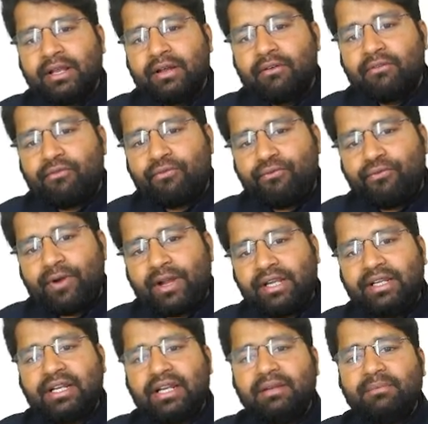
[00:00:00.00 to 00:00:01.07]

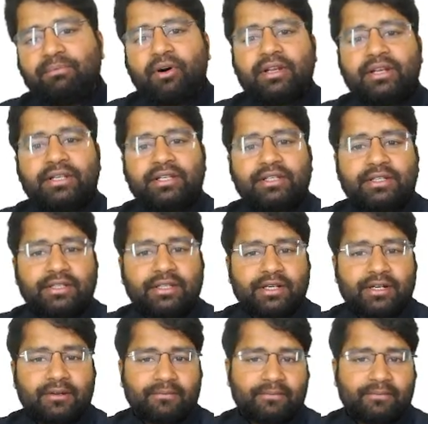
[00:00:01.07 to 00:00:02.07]
federal polity in India?